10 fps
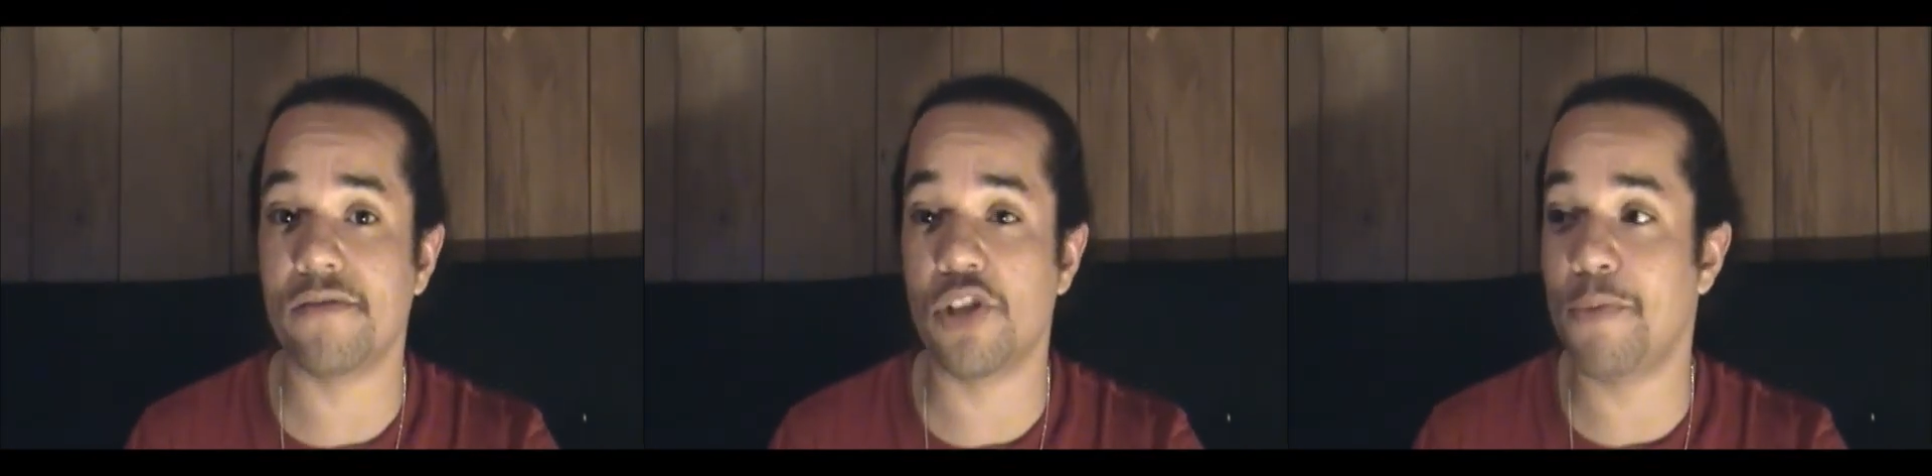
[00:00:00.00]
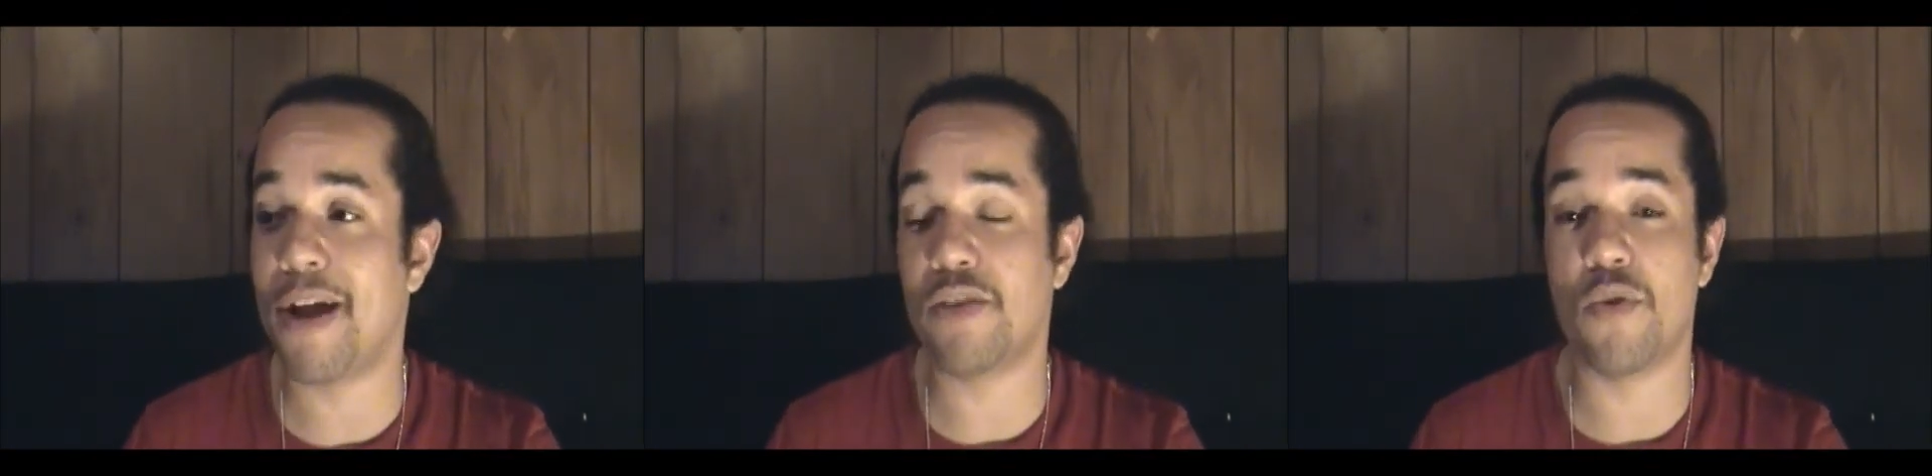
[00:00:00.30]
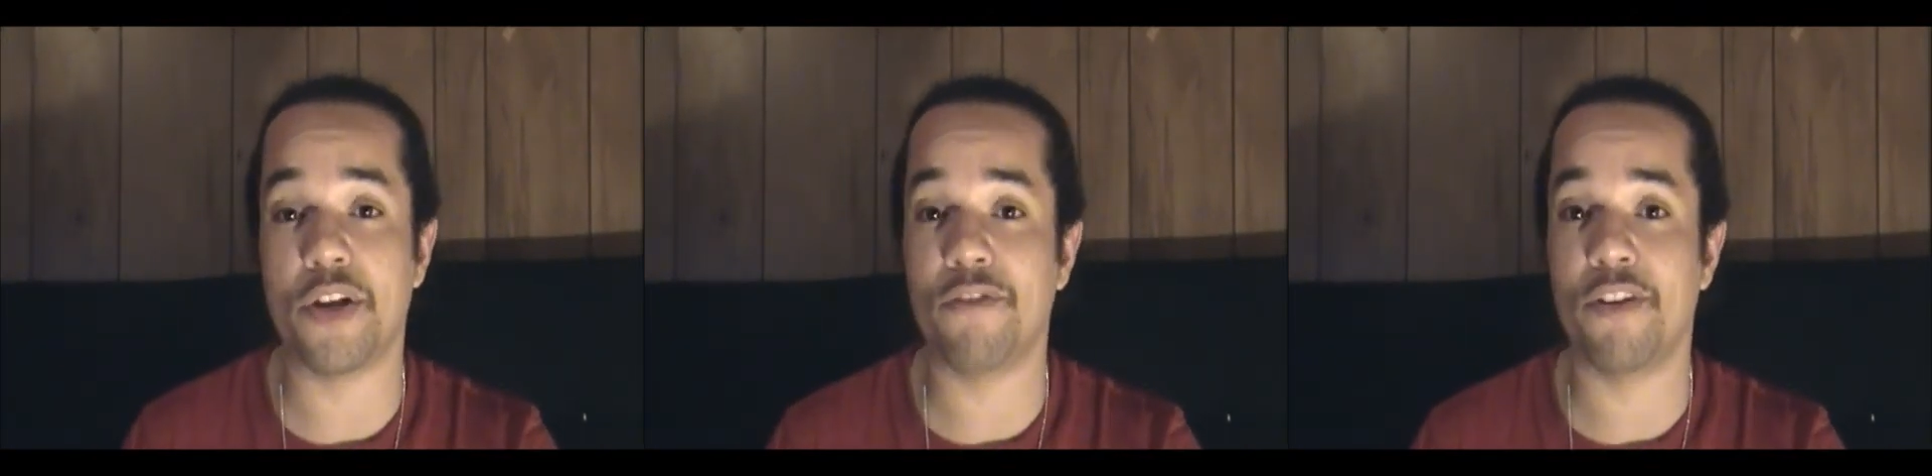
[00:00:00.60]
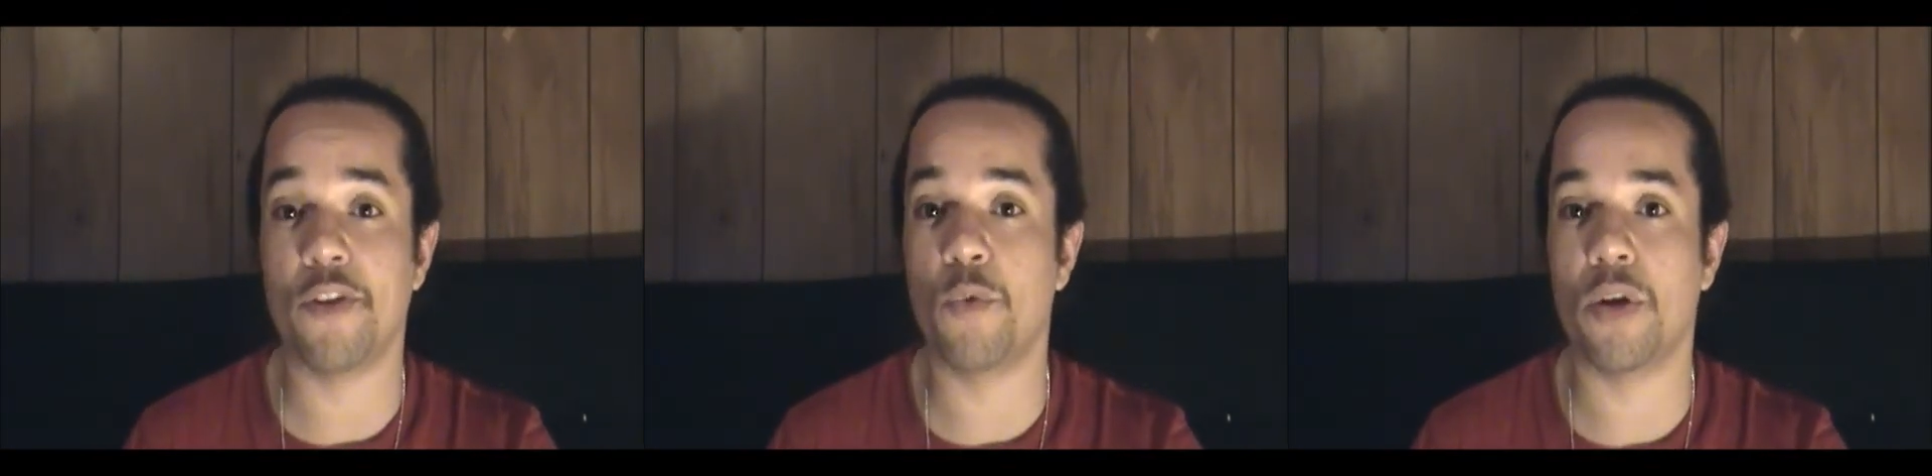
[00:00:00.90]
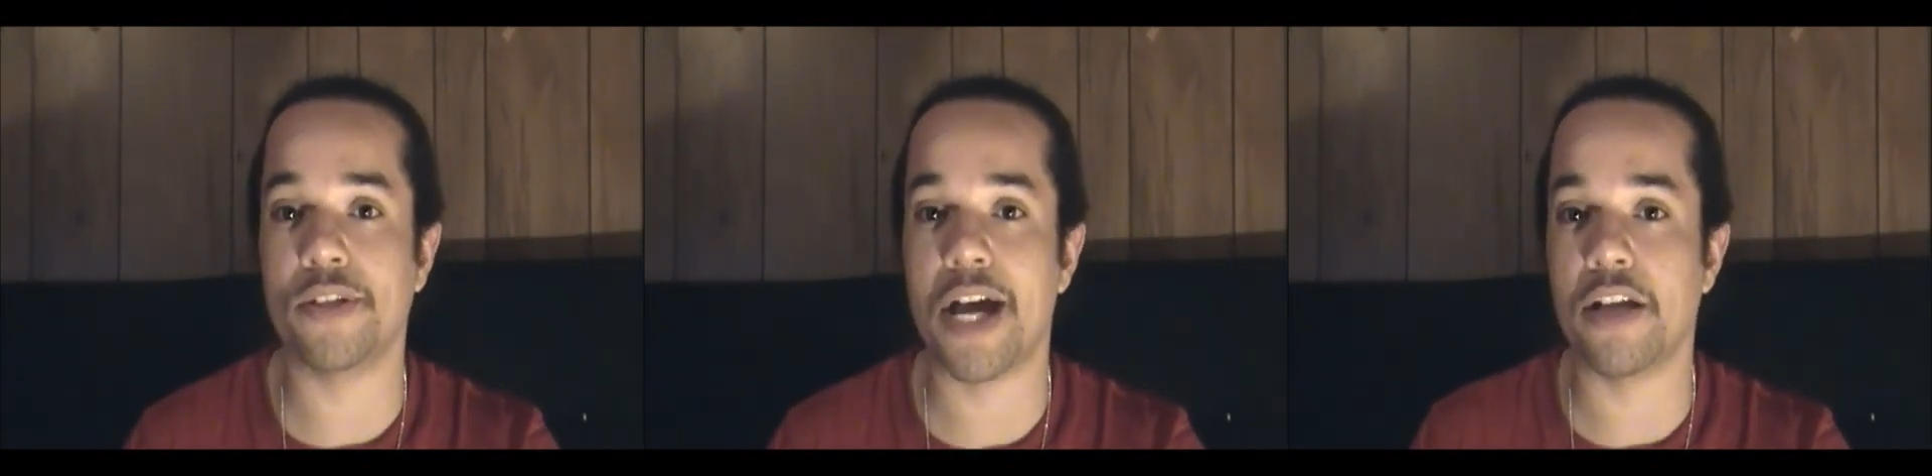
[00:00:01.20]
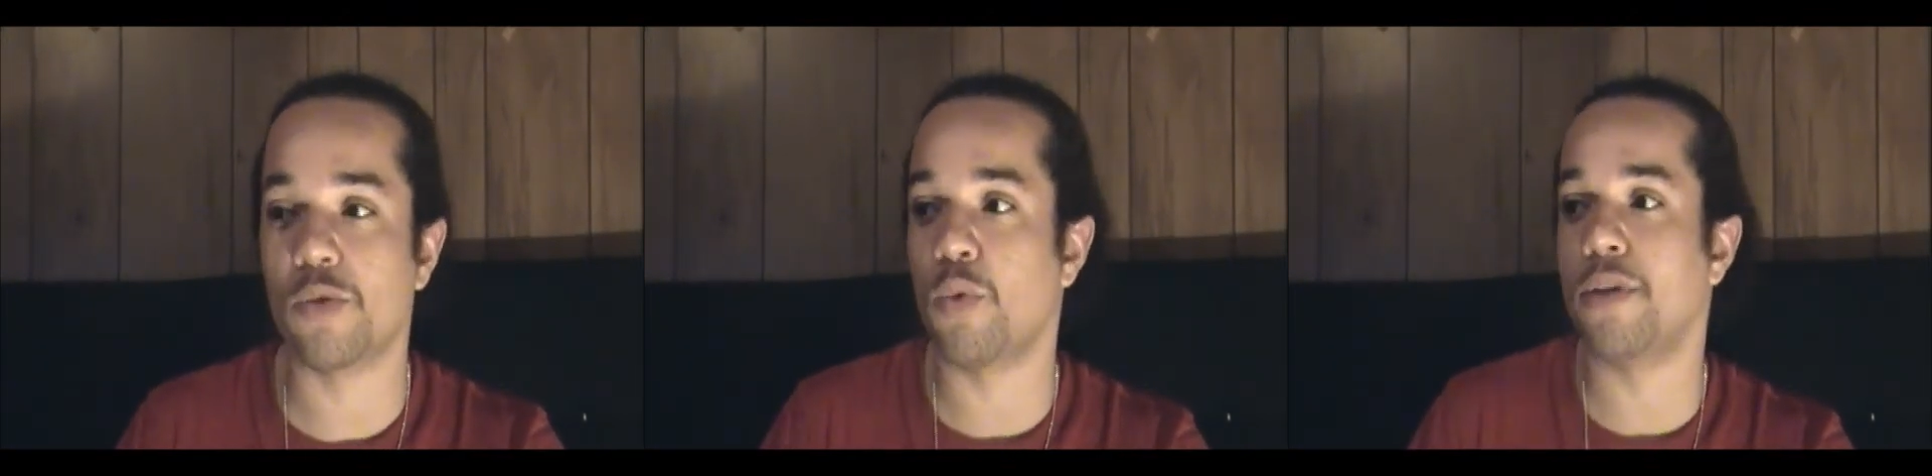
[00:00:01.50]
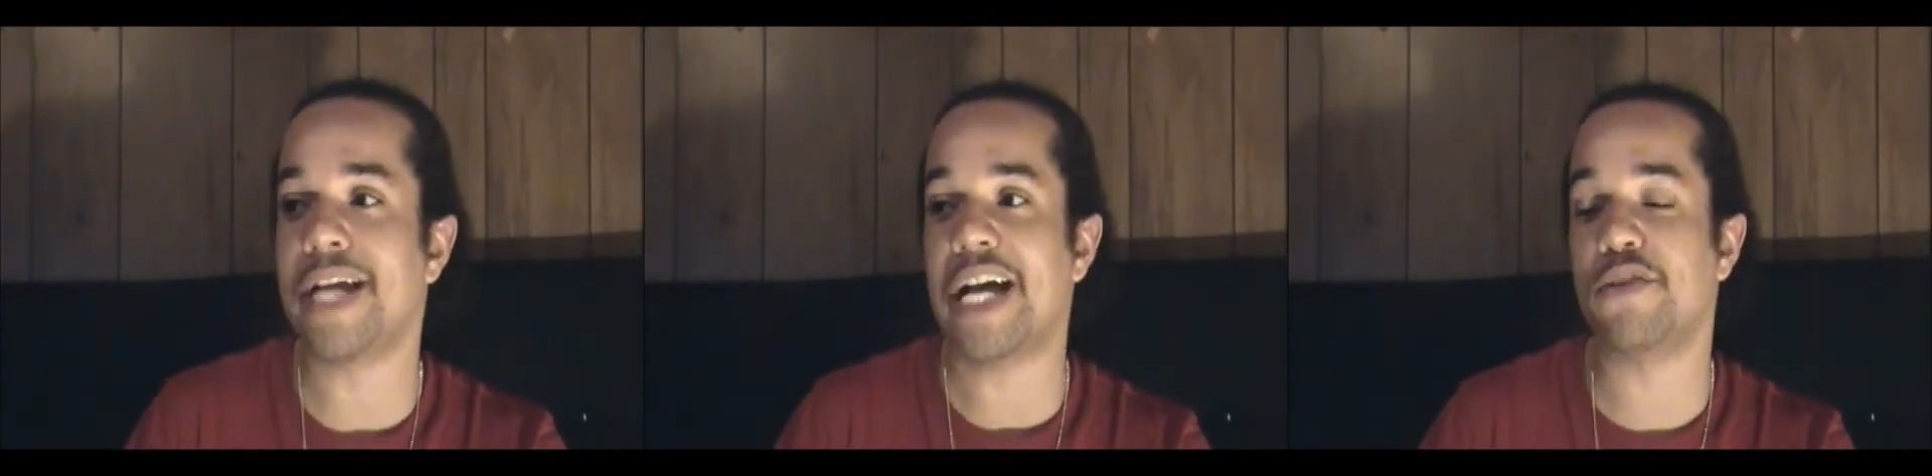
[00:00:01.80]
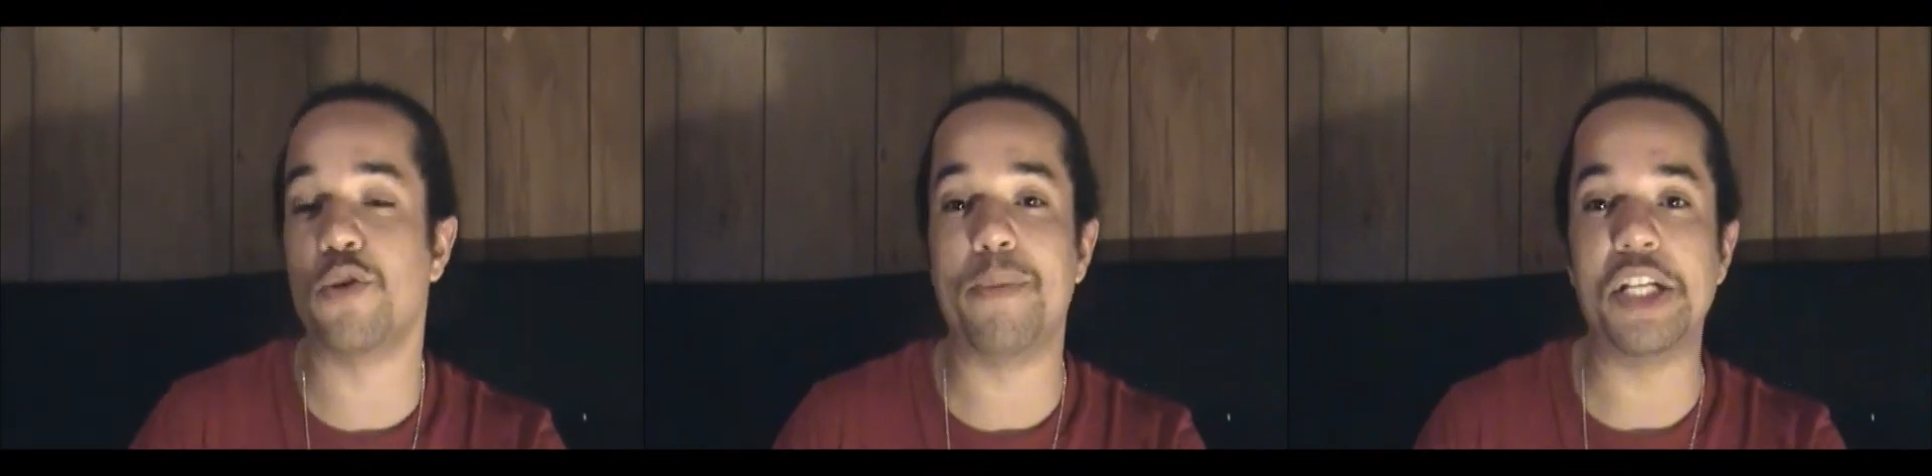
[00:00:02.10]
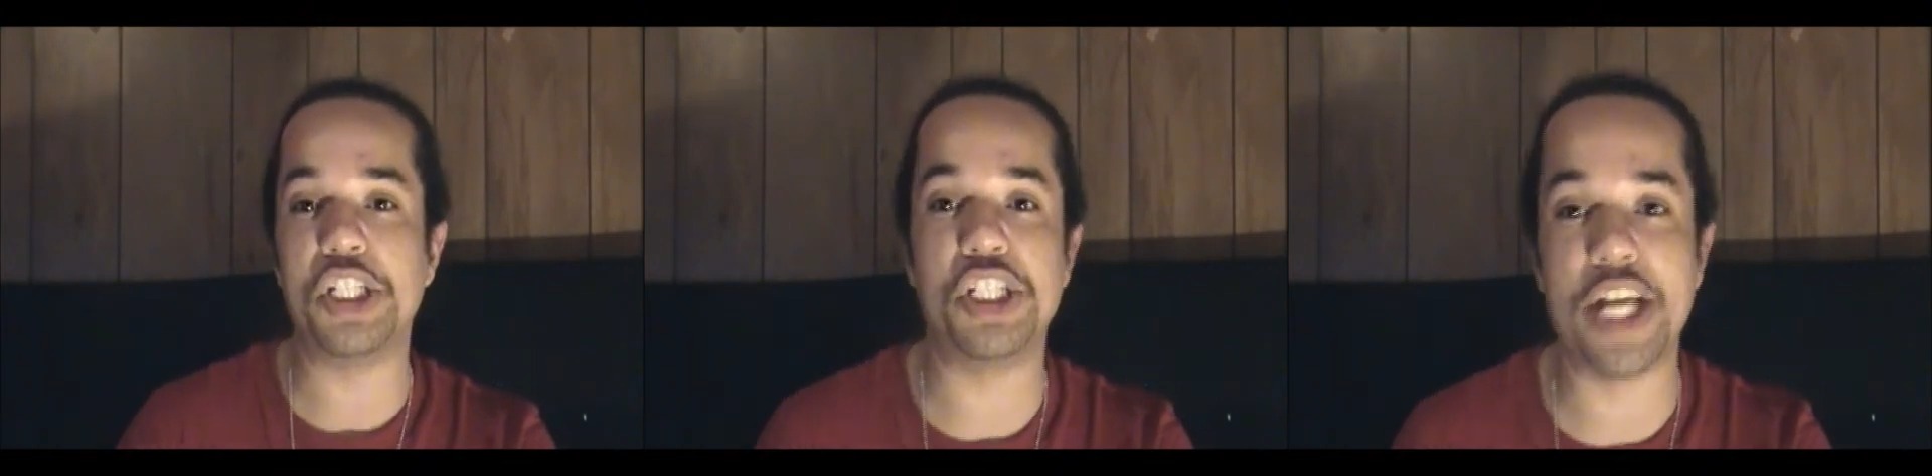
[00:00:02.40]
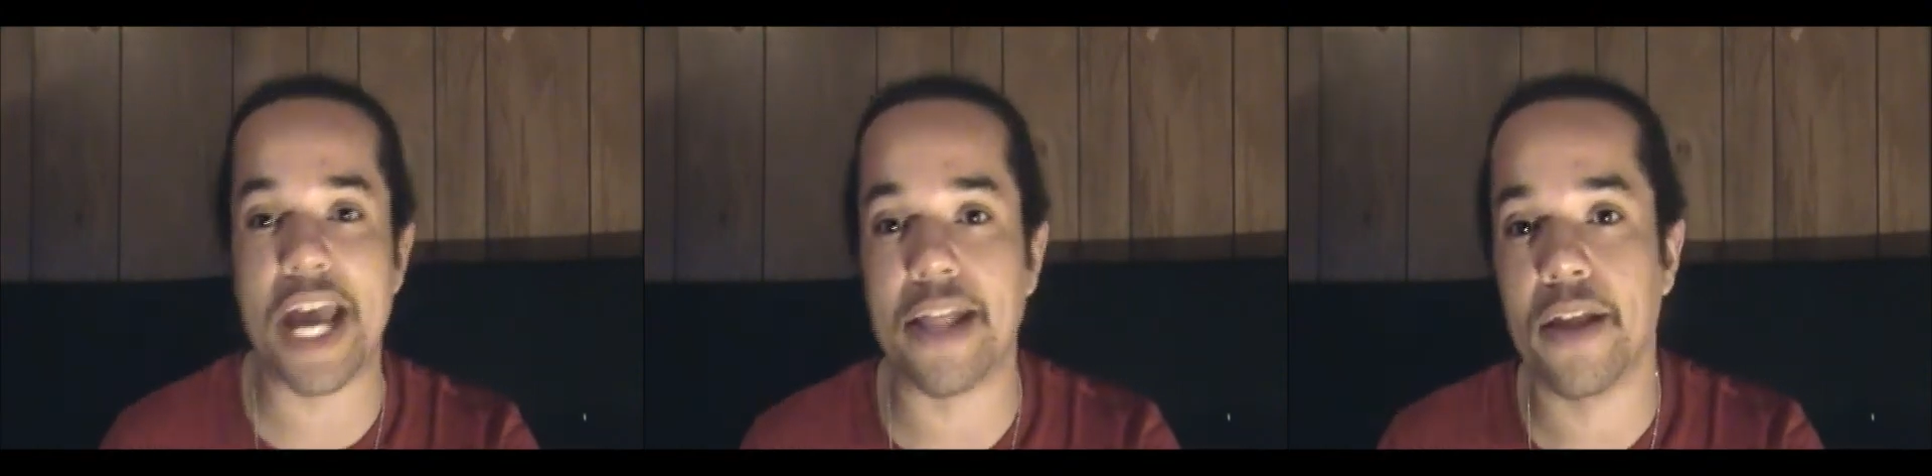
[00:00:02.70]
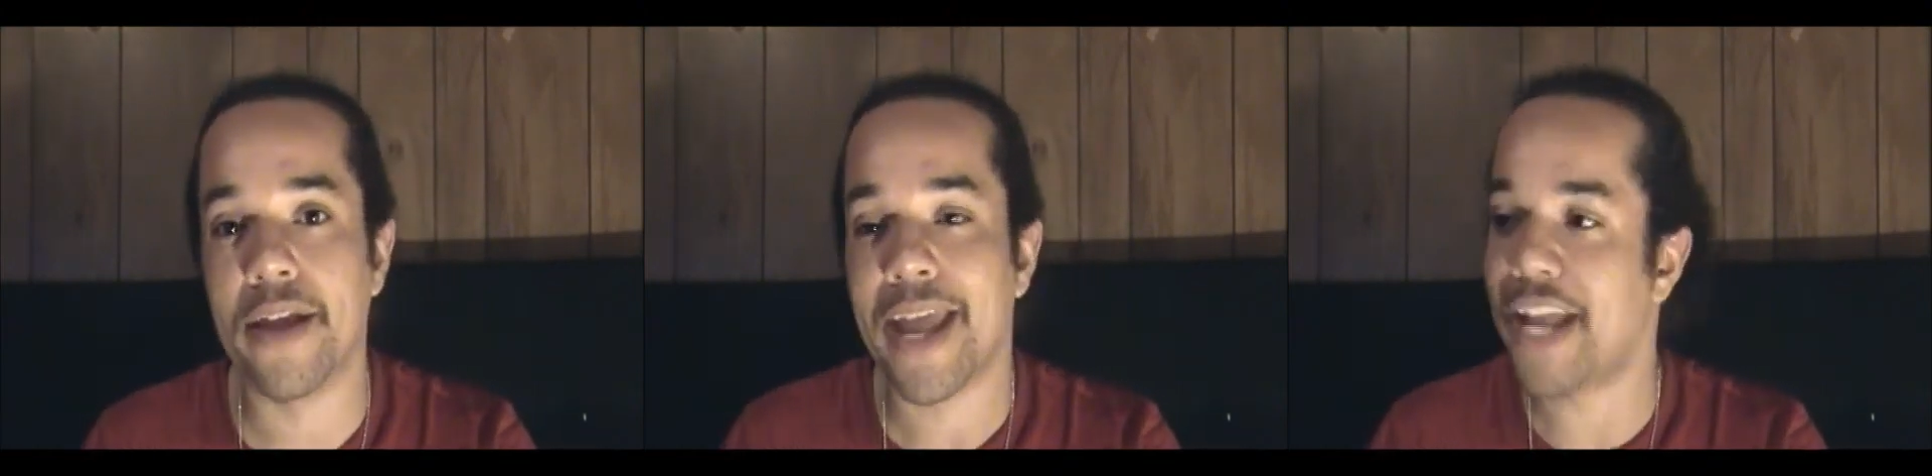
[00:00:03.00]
So you might as well get rid of the world titles. The world titles don't mean shit.